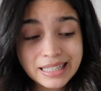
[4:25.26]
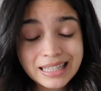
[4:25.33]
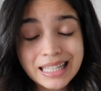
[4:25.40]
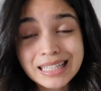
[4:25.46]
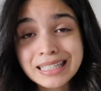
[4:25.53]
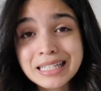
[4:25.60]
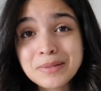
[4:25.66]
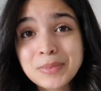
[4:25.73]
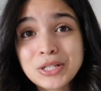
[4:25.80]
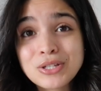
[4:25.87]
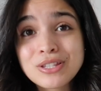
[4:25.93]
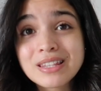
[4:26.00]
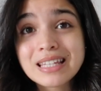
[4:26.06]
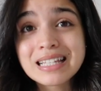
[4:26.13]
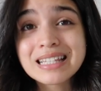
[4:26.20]
that leads me to
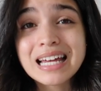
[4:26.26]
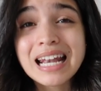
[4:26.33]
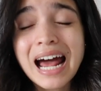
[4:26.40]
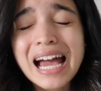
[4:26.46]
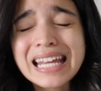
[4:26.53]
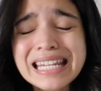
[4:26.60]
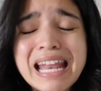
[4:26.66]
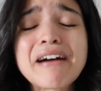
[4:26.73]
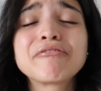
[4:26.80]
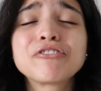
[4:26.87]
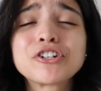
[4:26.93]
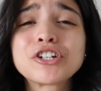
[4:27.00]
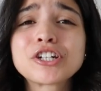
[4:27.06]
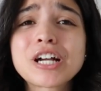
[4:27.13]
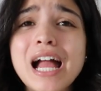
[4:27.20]
the things that I
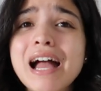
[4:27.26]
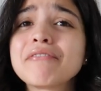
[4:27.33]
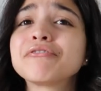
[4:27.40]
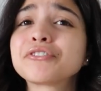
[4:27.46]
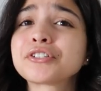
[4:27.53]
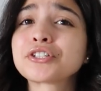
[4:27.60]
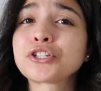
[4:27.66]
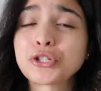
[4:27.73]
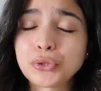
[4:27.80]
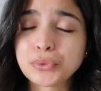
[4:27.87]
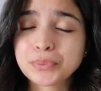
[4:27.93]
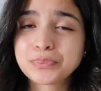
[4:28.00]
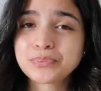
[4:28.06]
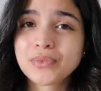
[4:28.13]
never ever do.